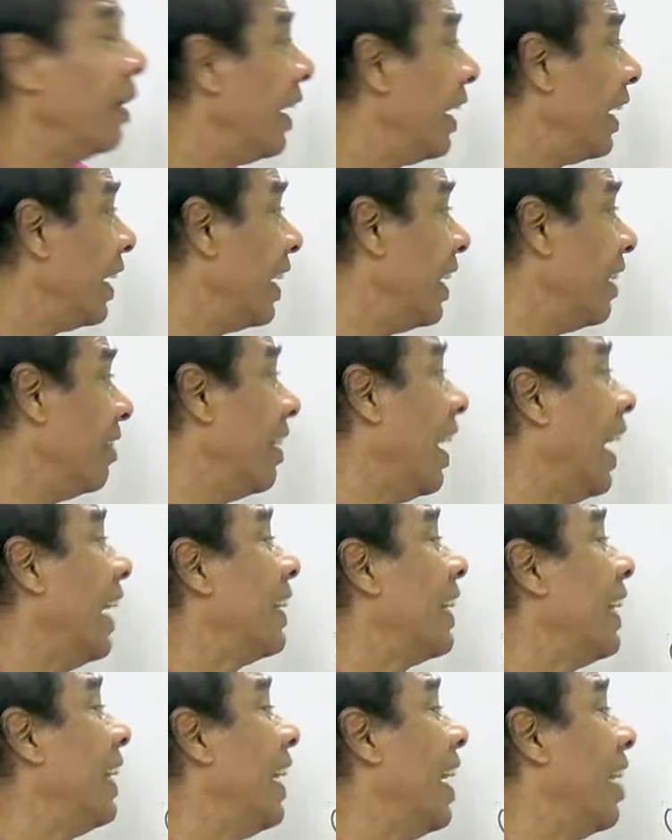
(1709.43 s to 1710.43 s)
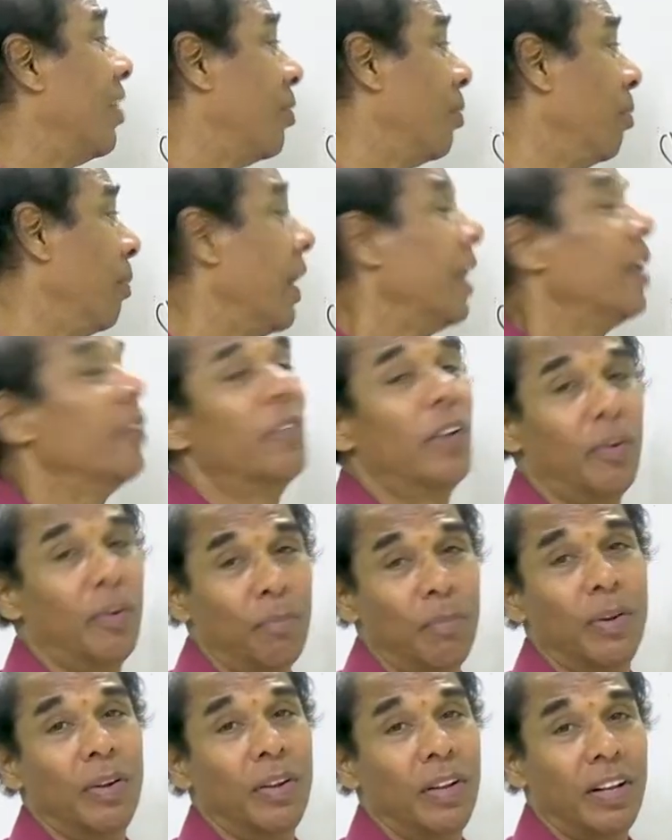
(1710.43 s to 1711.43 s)
It is acting as main verb,
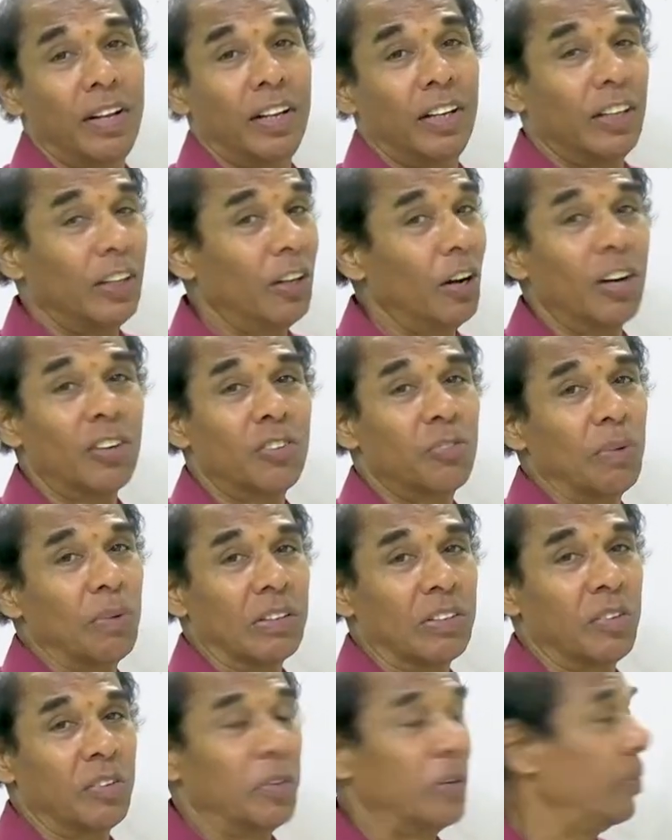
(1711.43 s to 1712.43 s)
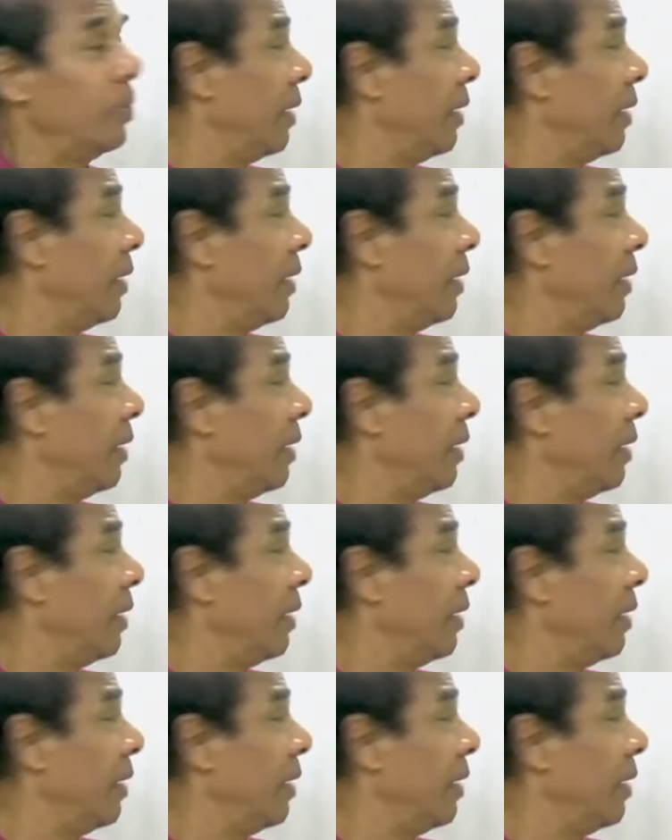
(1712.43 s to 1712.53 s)
not special verb.